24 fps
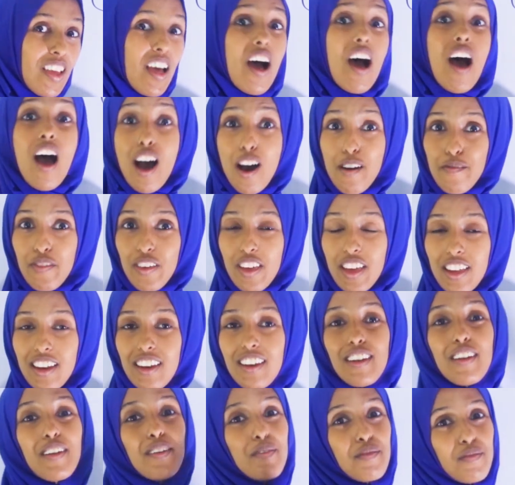oven.
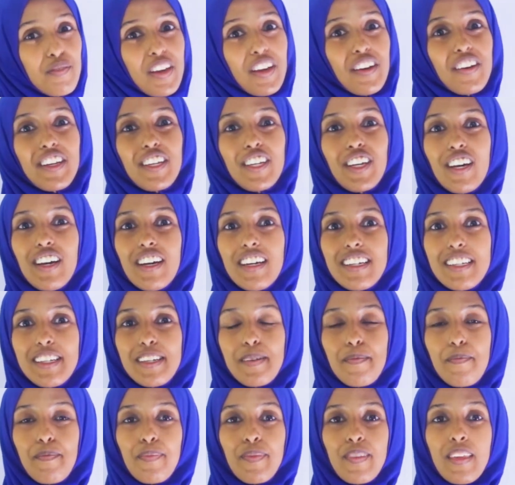Very good.
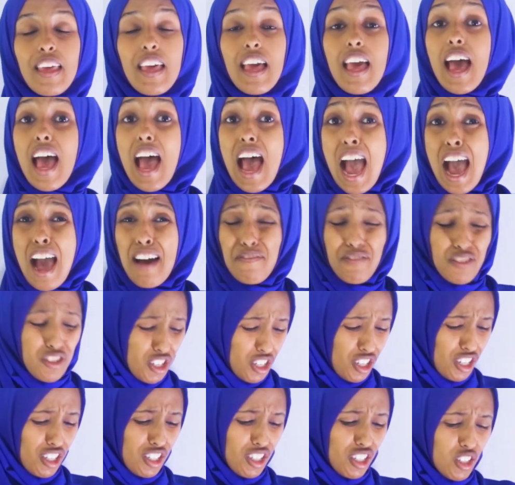
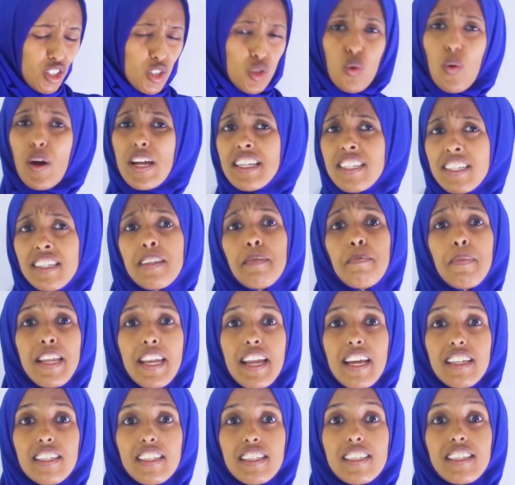After 20
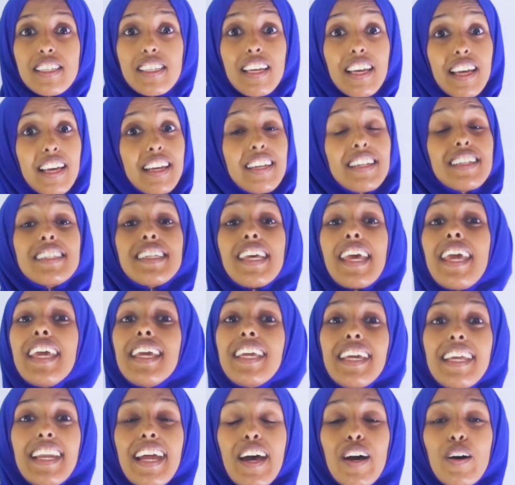minutes, take
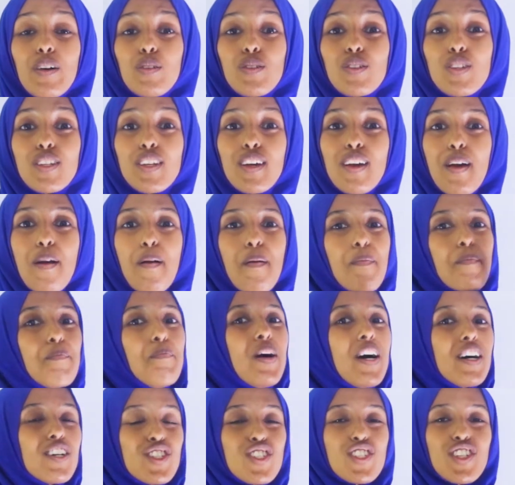it out.
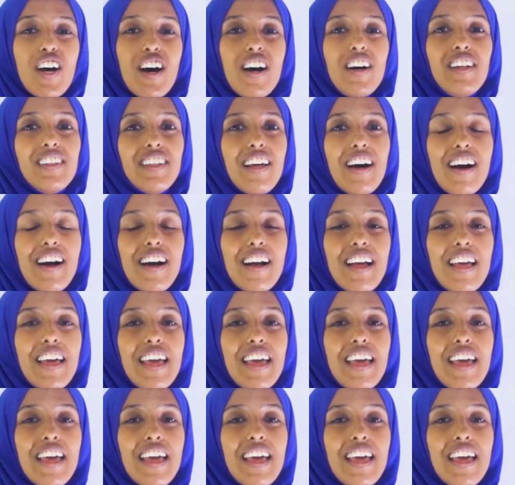MashaAllah.